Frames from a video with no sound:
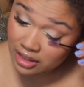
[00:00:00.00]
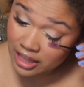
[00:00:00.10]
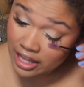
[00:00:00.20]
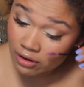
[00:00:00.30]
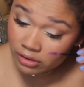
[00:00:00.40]

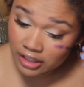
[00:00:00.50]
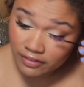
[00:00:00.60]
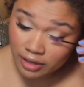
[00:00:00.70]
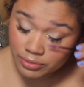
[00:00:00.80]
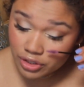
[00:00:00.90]
they don't live
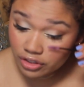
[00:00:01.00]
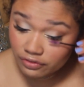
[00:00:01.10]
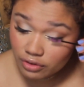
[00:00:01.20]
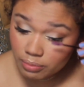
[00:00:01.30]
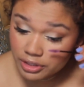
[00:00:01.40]
up to their
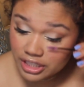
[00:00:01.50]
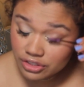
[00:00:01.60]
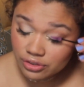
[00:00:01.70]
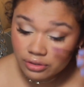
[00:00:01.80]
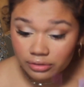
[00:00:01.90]
full
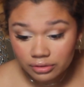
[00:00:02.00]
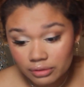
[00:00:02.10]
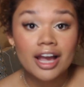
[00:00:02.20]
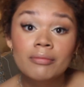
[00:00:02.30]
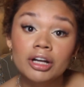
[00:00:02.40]
potential. I